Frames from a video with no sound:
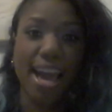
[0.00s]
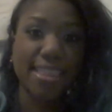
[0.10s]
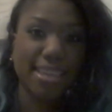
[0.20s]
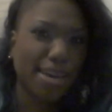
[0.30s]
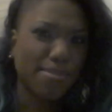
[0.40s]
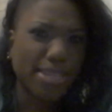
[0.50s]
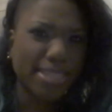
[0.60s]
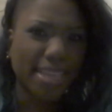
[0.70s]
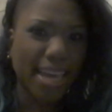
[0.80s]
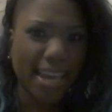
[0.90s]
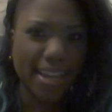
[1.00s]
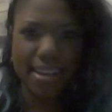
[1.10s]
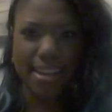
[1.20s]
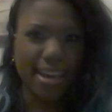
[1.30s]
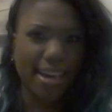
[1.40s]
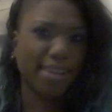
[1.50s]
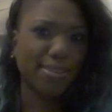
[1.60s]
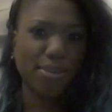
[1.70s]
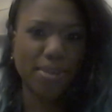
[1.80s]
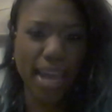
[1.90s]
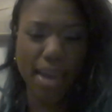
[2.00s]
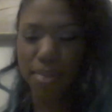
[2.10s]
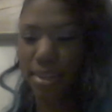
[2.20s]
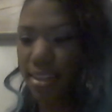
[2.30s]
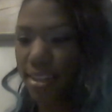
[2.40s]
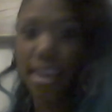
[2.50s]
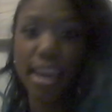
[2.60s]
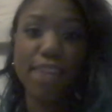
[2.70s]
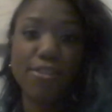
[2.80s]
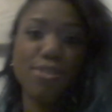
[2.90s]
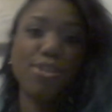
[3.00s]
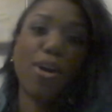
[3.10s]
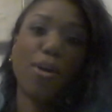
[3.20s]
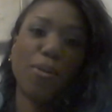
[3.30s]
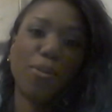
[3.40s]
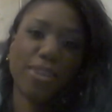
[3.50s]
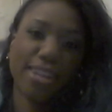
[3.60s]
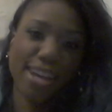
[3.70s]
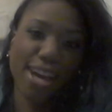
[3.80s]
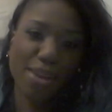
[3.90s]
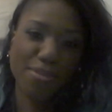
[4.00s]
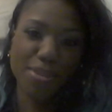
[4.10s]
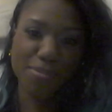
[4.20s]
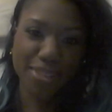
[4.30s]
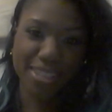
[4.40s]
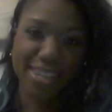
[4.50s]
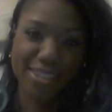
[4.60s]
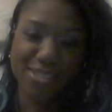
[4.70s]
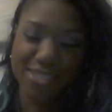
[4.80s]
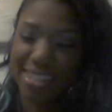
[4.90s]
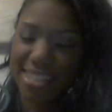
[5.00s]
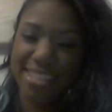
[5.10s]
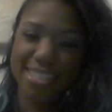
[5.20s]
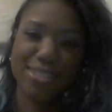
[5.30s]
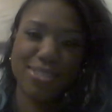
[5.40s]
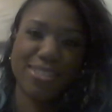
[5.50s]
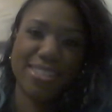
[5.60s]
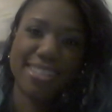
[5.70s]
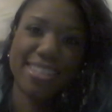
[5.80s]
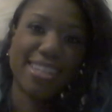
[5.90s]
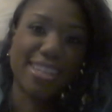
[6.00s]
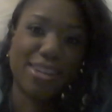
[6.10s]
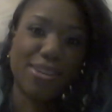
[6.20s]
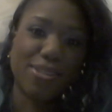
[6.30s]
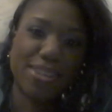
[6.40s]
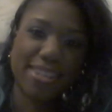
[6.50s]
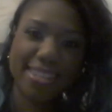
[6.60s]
I think I missed that. I don't know what happened. If you know, comment below to, you know,